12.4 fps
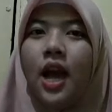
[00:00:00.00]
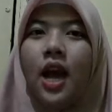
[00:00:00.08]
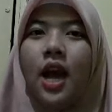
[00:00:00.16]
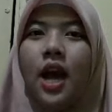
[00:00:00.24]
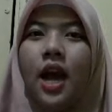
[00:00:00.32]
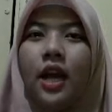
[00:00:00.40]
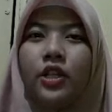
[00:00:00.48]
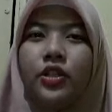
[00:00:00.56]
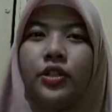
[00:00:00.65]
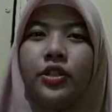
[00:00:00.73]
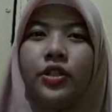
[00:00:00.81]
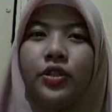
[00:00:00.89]

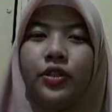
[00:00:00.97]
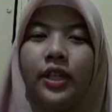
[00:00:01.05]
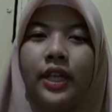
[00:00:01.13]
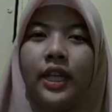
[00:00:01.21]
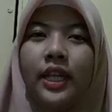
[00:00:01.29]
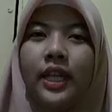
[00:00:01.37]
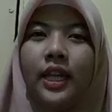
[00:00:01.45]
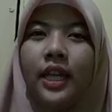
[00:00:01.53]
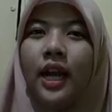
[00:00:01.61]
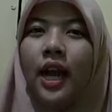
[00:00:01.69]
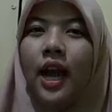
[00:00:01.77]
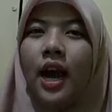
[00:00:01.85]

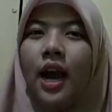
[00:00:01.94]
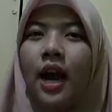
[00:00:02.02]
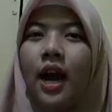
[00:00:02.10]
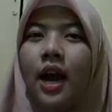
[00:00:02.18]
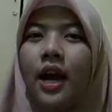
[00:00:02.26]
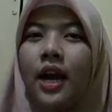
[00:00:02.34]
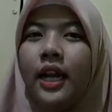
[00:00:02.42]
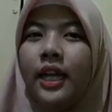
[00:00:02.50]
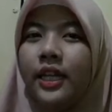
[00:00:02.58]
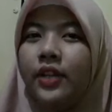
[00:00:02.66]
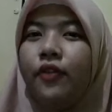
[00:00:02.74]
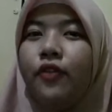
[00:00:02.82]
actually
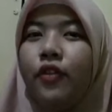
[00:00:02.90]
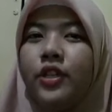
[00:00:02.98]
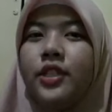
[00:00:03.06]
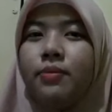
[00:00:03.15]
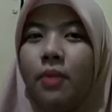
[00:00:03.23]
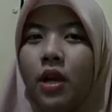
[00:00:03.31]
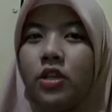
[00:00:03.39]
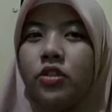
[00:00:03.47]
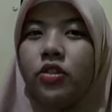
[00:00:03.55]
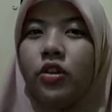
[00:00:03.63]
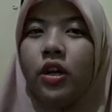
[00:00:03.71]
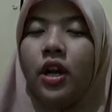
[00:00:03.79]
in the fourth
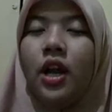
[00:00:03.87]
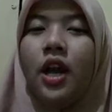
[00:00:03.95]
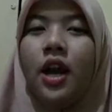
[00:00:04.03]
semester.